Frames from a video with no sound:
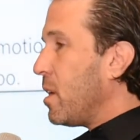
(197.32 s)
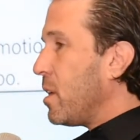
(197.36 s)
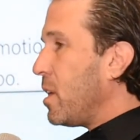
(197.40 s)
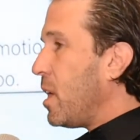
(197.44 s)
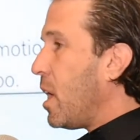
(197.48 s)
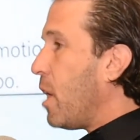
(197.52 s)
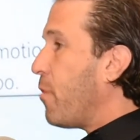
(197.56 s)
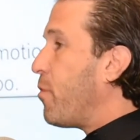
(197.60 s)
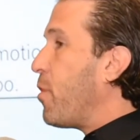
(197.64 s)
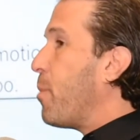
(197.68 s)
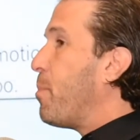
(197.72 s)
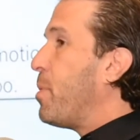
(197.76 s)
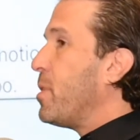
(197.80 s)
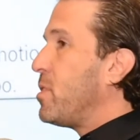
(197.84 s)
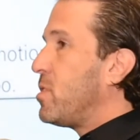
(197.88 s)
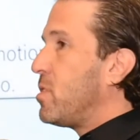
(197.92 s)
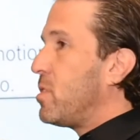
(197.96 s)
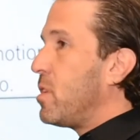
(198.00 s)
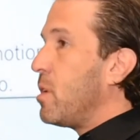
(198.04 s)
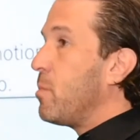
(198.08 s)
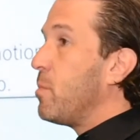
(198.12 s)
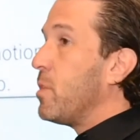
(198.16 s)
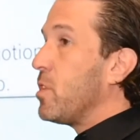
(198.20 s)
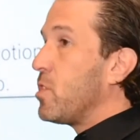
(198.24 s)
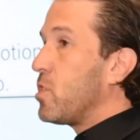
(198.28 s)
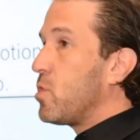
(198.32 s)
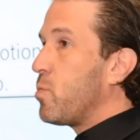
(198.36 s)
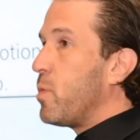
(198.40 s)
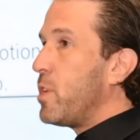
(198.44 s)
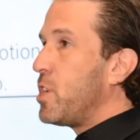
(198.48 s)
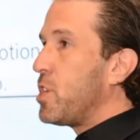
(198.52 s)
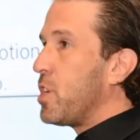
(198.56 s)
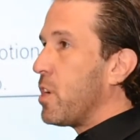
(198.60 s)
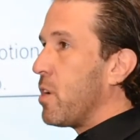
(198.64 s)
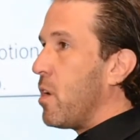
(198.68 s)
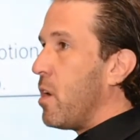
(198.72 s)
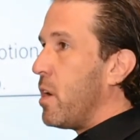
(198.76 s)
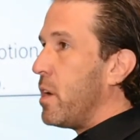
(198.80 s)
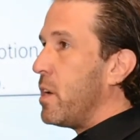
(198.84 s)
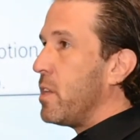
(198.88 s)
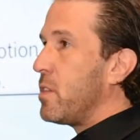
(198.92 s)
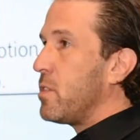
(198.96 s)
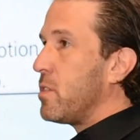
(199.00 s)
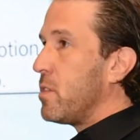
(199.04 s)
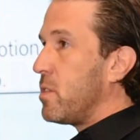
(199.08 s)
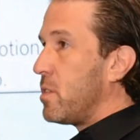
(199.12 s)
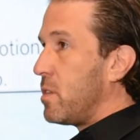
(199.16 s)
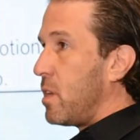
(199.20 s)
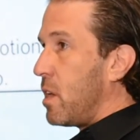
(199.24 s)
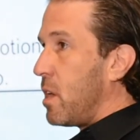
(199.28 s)
Yeah, if you put seamless switching on,
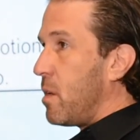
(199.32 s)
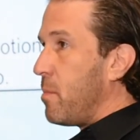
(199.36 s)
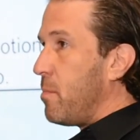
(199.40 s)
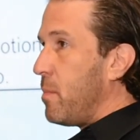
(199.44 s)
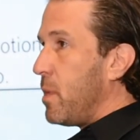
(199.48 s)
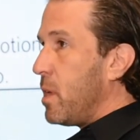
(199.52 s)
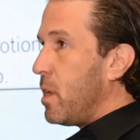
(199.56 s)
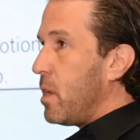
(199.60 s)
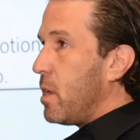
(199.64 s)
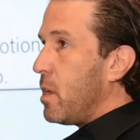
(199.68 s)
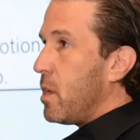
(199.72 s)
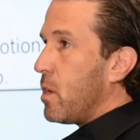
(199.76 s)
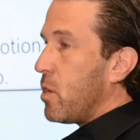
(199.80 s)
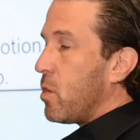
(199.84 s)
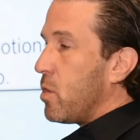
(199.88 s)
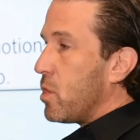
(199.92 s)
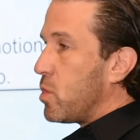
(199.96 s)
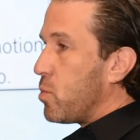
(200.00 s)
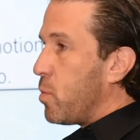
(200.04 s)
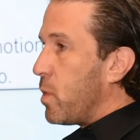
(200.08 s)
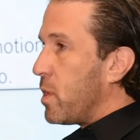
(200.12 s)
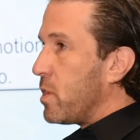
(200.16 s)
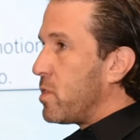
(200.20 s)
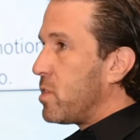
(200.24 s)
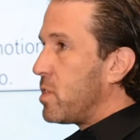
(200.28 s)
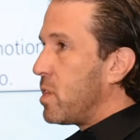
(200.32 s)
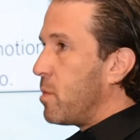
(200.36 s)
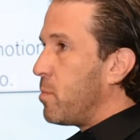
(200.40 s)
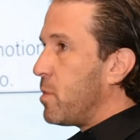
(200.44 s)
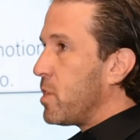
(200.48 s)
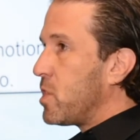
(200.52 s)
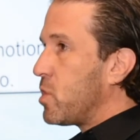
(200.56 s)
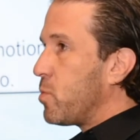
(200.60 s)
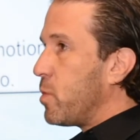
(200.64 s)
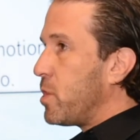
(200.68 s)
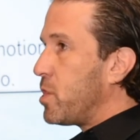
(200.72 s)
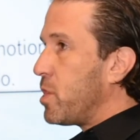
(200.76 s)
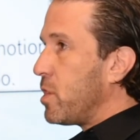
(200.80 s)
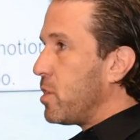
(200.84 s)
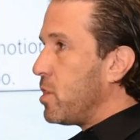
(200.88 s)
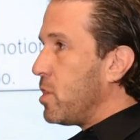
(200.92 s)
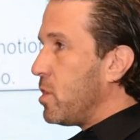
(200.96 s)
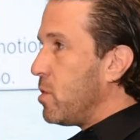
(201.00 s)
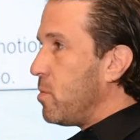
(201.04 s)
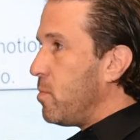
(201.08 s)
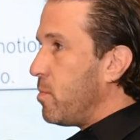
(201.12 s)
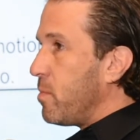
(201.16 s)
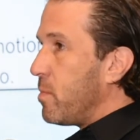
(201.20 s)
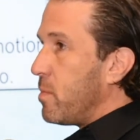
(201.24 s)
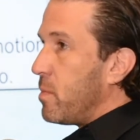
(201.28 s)
it's the same. Because what does seamless switching
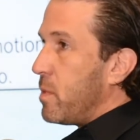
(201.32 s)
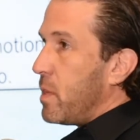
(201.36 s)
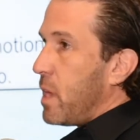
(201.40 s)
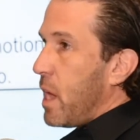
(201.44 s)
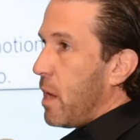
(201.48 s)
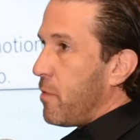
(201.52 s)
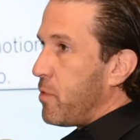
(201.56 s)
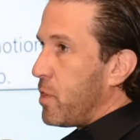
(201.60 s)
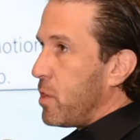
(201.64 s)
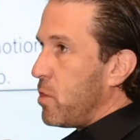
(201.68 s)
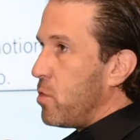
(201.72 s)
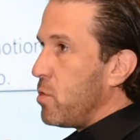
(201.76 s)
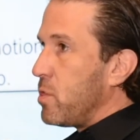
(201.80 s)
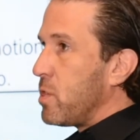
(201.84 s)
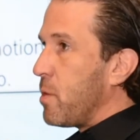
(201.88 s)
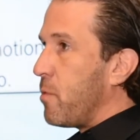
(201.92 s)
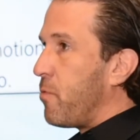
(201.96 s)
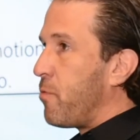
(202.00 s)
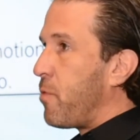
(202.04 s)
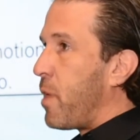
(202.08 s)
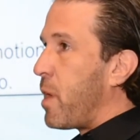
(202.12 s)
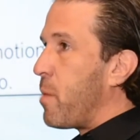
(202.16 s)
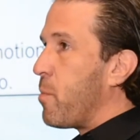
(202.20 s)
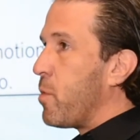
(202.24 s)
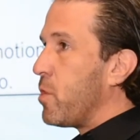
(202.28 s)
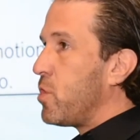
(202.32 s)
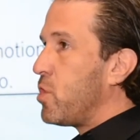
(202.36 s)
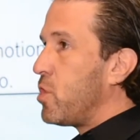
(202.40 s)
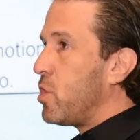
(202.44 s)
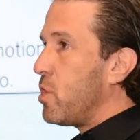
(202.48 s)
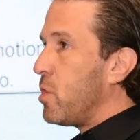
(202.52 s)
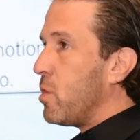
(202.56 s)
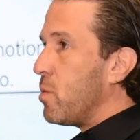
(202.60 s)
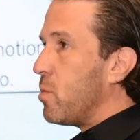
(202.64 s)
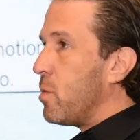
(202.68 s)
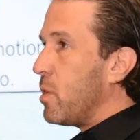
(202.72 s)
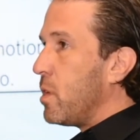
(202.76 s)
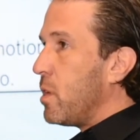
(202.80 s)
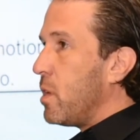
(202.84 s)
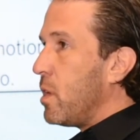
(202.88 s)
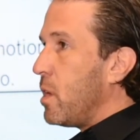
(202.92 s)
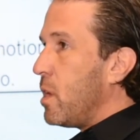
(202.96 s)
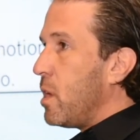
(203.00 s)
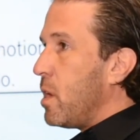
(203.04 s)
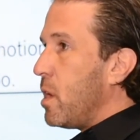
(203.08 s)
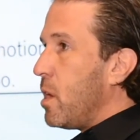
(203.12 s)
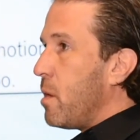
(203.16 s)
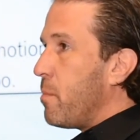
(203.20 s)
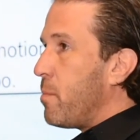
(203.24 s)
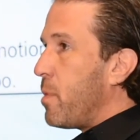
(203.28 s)
do? You have to use a frame or two.
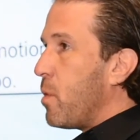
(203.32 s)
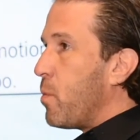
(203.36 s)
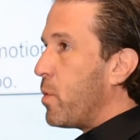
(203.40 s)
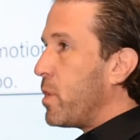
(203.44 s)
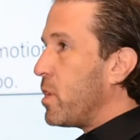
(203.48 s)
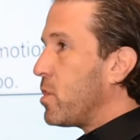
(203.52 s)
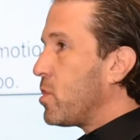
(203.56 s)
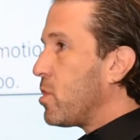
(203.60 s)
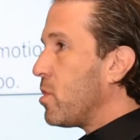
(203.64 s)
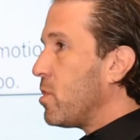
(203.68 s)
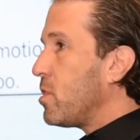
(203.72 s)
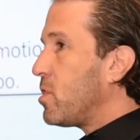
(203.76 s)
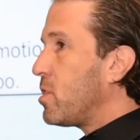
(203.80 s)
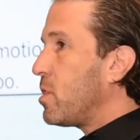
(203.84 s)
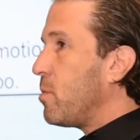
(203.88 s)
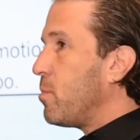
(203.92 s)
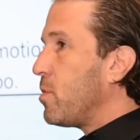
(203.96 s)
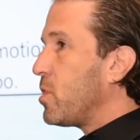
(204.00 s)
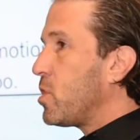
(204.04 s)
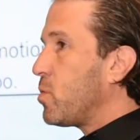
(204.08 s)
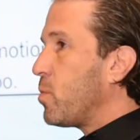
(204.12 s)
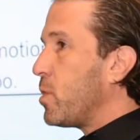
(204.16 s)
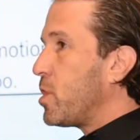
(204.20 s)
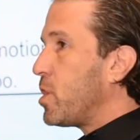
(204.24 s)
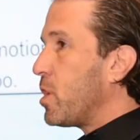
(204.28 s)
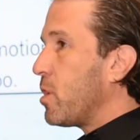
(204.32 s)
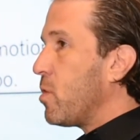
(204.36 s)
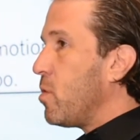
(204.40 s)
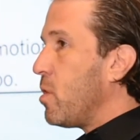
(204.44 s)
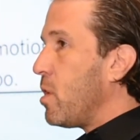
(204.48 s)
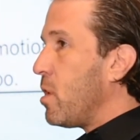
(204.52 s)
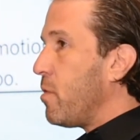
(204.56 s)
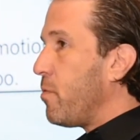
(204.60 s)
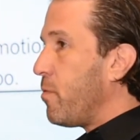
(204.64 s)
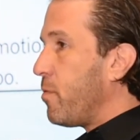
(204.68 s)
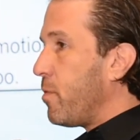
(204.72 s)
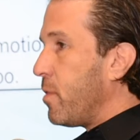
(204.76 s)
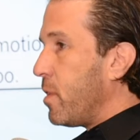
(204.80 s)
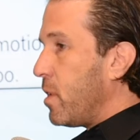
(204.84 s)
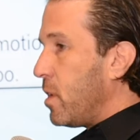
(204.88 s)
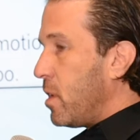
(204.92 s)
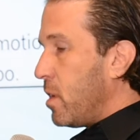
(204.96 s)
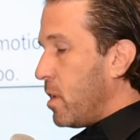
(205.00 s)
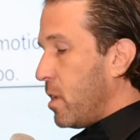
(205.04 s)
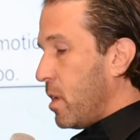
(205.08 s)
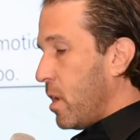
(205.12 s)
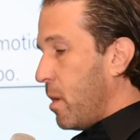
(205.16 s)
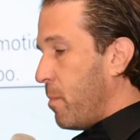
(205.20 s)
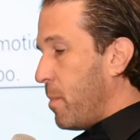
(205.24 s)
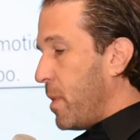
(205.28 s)
But when you turn seamless switching off,
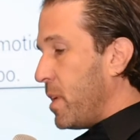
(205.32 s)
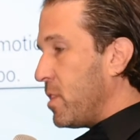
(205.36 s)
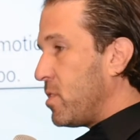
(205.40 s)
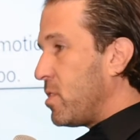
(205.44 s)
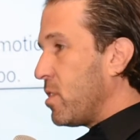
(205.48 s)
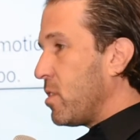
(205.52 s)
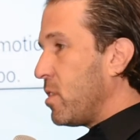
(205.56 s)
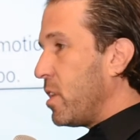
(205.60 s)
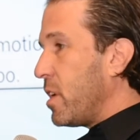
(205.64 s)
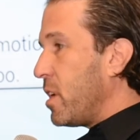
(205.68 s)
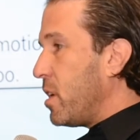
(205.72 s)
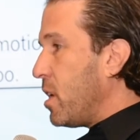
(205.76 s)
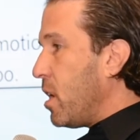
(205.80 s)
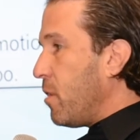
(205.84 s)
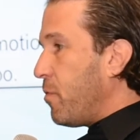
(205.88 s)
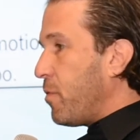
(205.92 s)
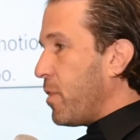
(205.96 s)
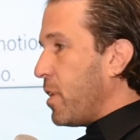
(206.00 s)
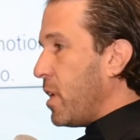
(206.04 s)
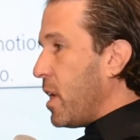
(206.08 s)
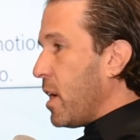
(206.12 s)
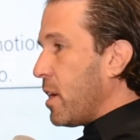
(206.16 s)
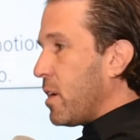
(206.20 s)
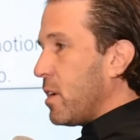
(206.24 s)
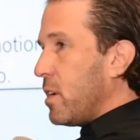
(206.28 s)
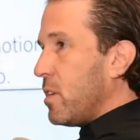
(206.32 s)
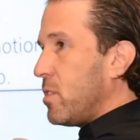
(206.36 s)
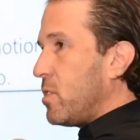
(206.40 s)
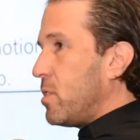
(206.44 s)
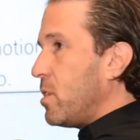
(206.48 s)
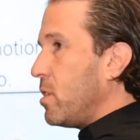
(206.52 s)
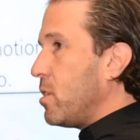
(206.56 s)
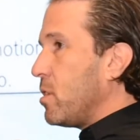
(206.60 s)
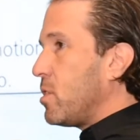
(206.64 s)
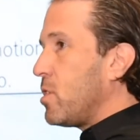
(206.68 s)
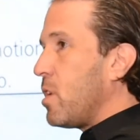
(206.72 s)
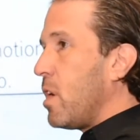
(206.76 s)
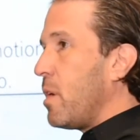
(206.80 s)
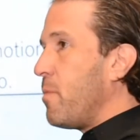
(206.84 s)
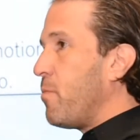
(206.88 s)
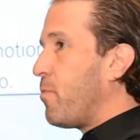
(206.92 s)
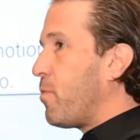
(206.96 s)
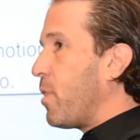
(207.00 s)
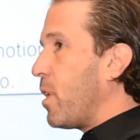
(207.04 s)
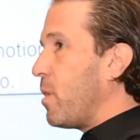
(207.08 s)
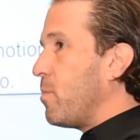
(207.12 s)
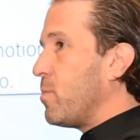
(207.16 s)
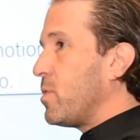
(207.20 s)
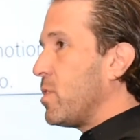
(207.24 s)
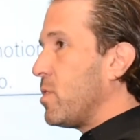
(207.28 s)
amazingly enough, you're not going to see the time
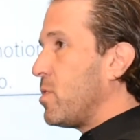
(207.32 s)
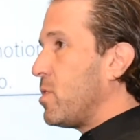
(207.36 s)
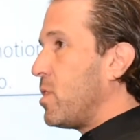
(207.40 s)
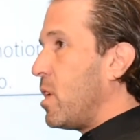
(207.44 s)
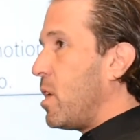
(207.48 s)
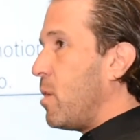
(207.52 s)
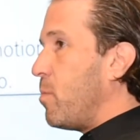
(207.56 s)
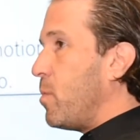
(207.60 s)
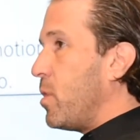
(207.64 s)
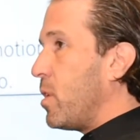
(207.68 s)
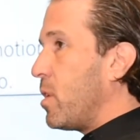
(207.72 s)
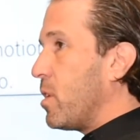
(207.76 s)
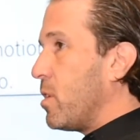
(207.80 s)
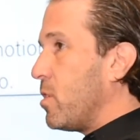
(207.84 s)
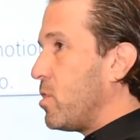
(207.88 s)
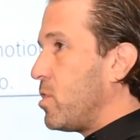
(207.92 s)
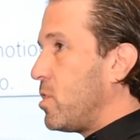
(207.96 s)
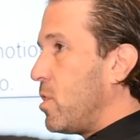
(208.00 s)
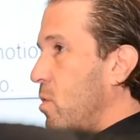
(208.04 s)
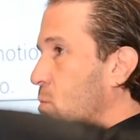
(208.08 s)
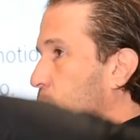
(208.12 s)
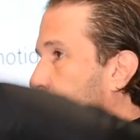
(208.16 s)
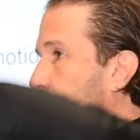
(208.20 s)
frames the same. You're going to see